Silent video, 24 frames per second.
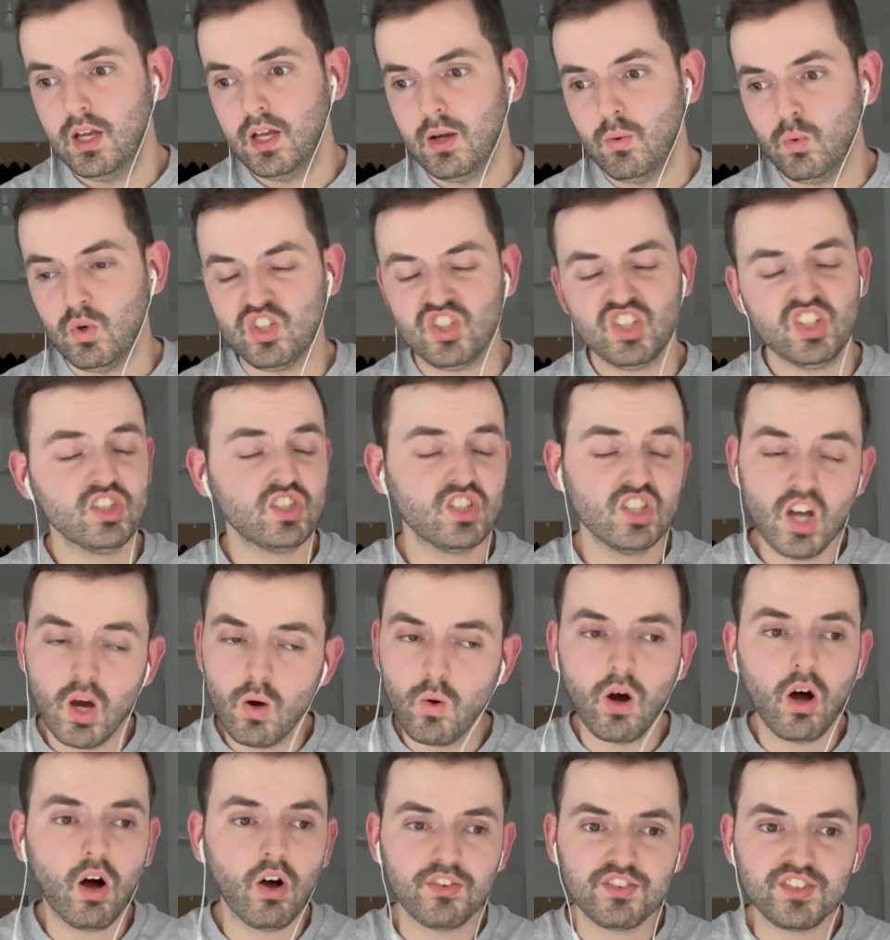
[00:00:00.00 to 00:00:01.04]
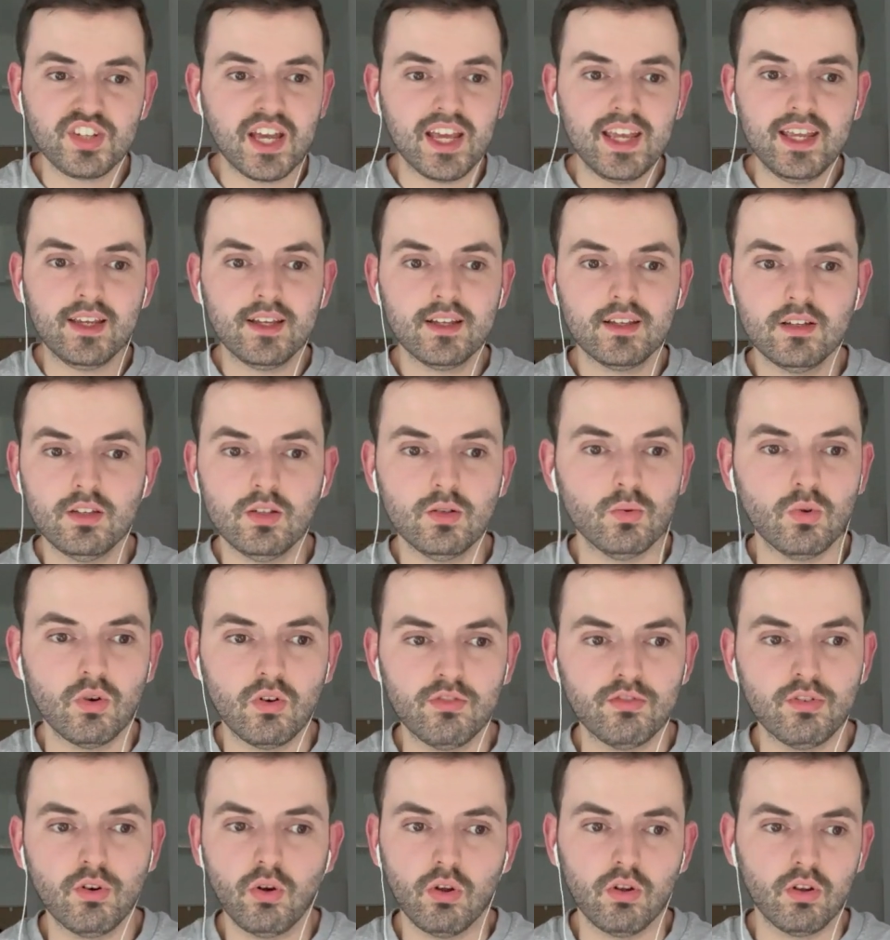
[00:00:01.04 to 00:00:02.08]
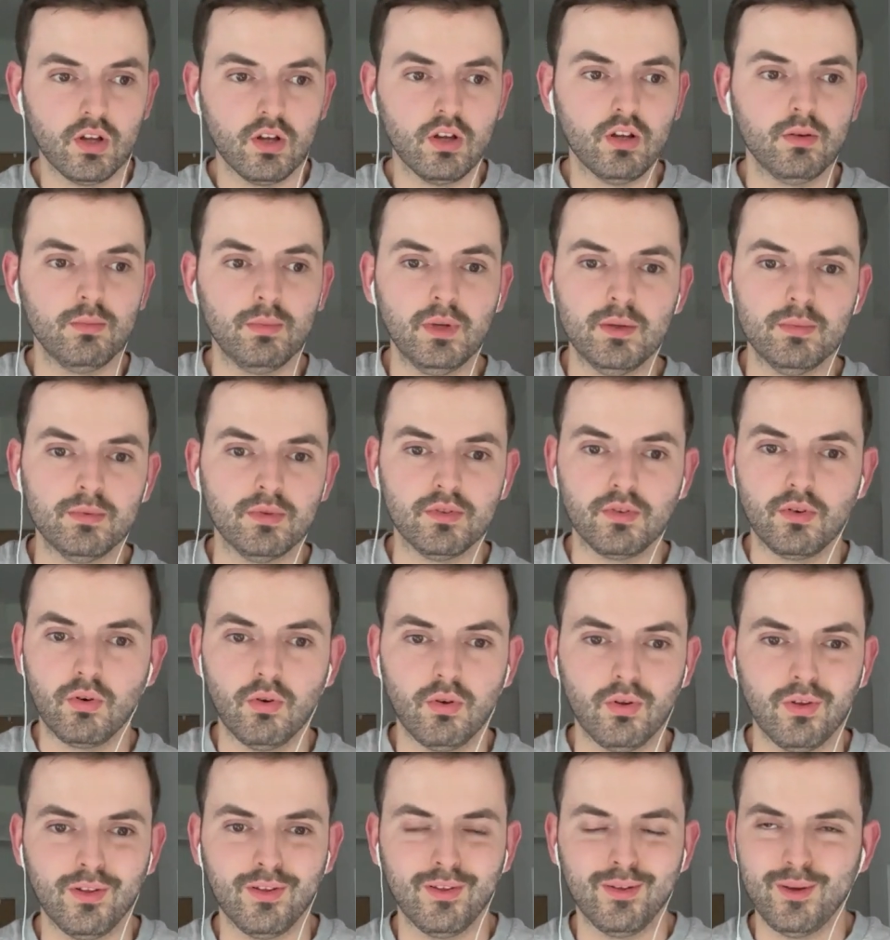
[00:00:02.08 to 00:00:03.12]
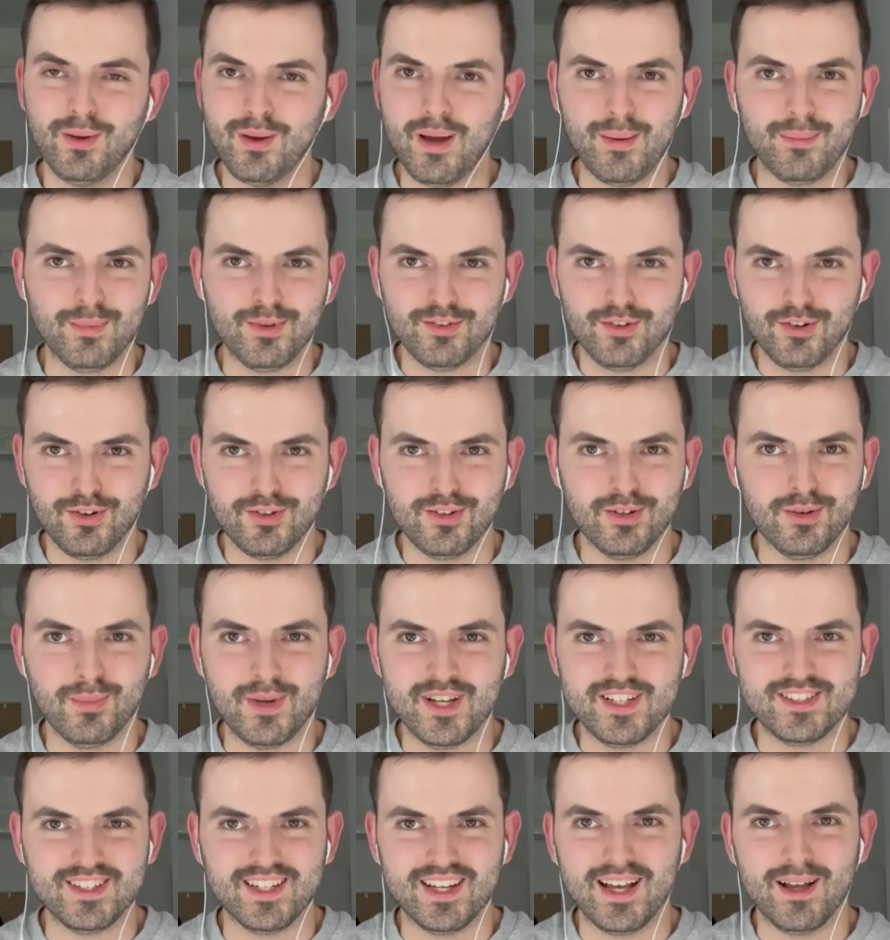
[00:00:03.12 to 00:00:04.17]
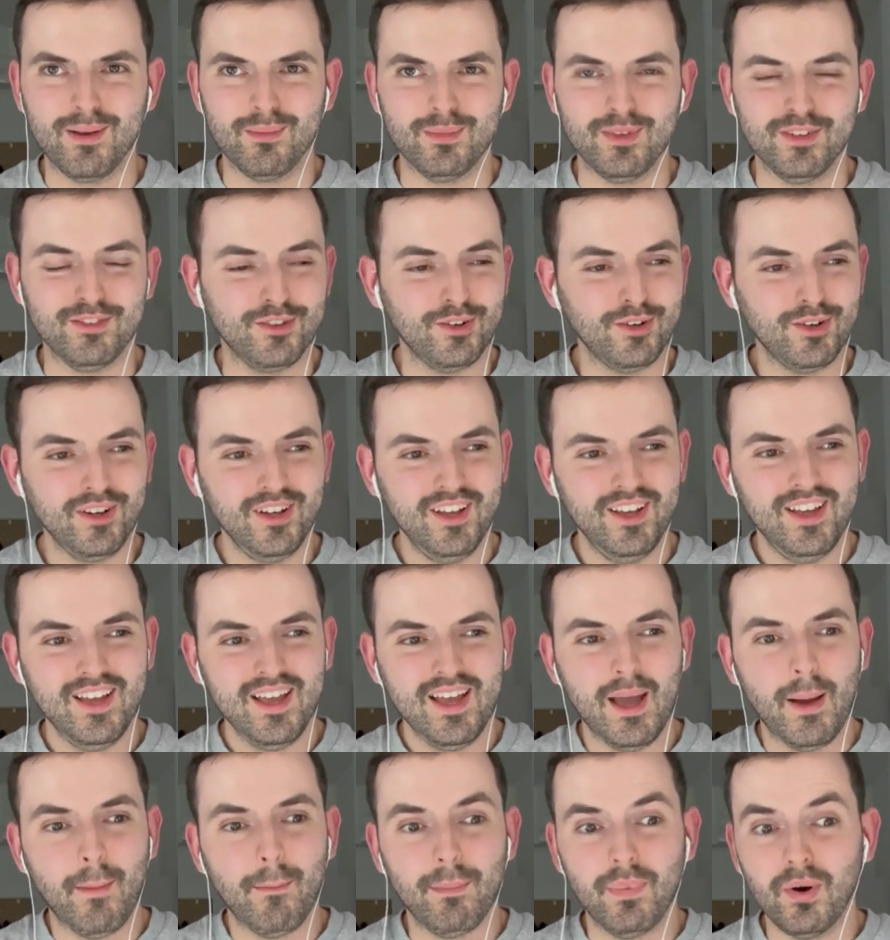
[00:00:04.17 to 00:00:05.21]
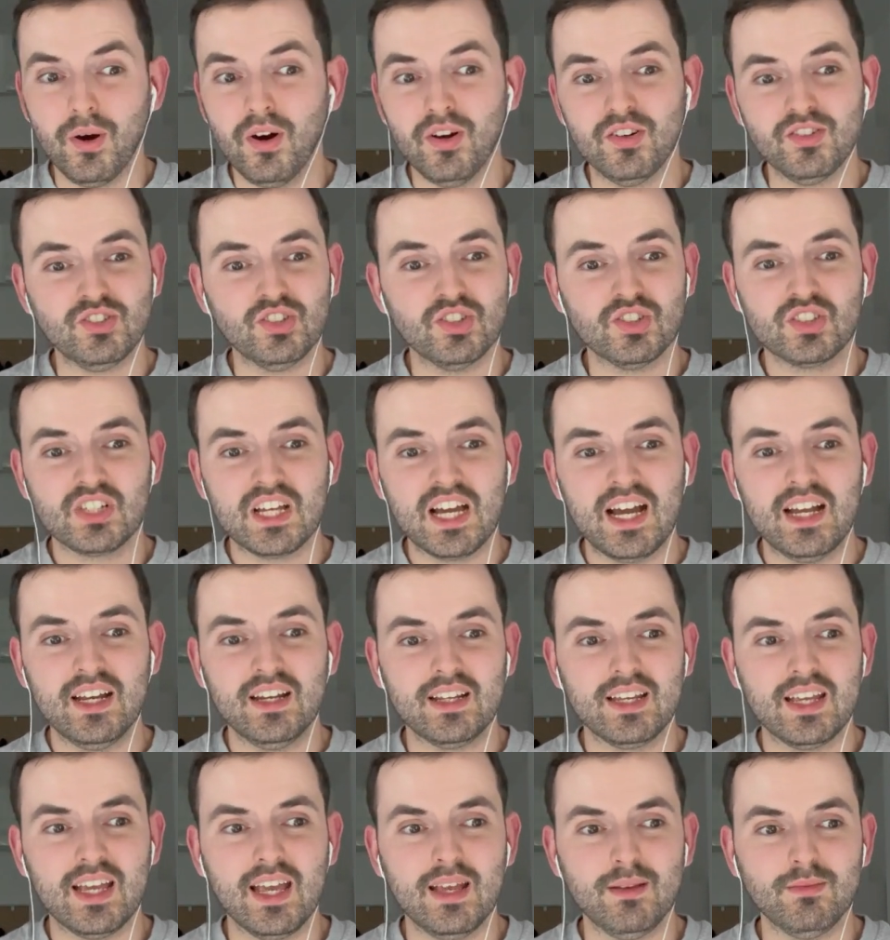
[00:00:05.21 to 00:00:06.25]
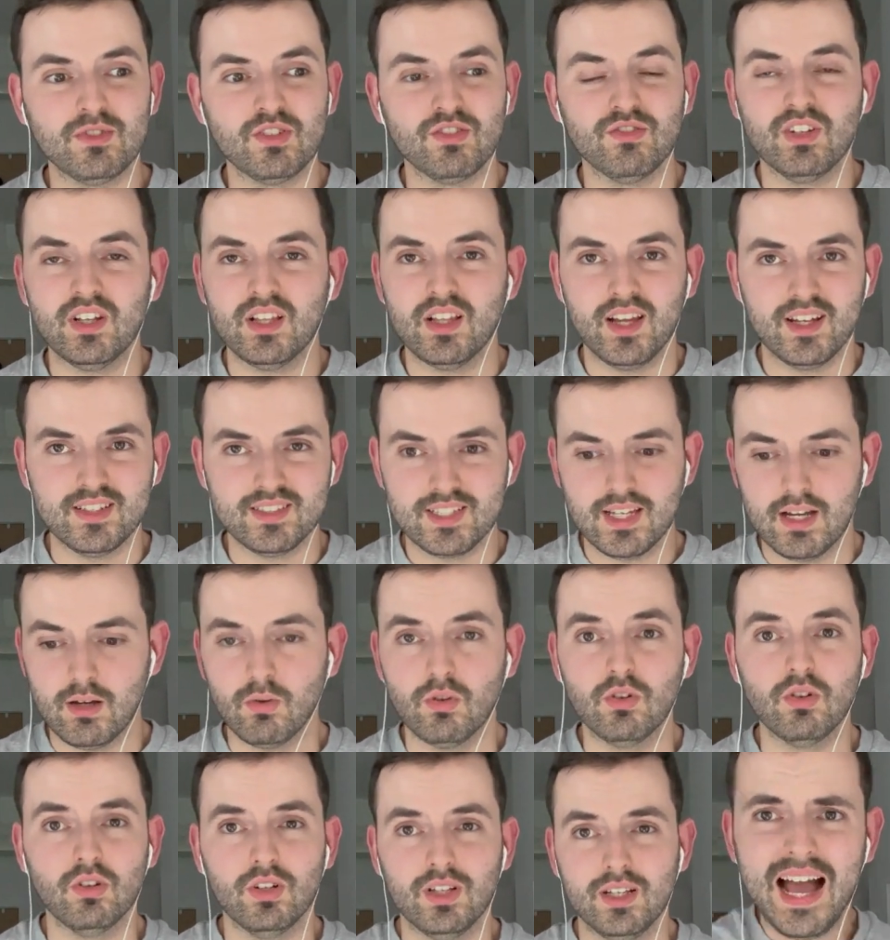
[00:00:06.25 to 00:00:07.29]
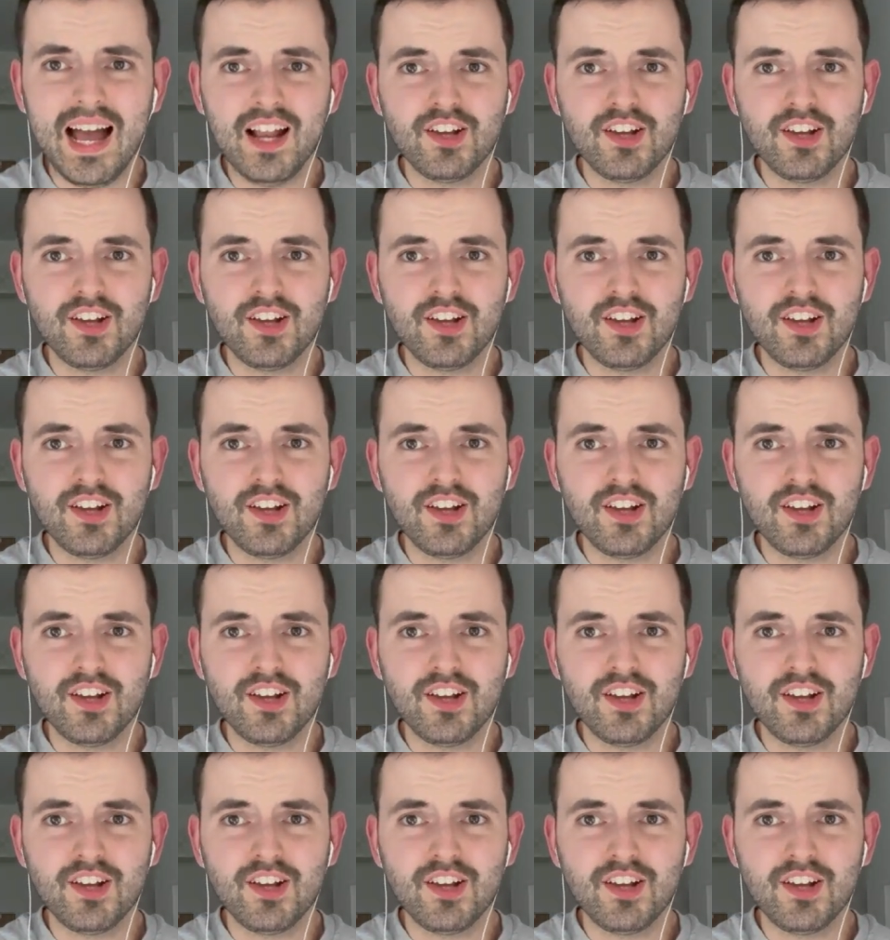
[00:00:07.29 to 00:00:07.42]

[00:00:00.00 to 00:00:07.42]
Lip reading: which is no hot take. You have all heard people call Abbey Road an amazing album before, but just kind of came to realize how good it is.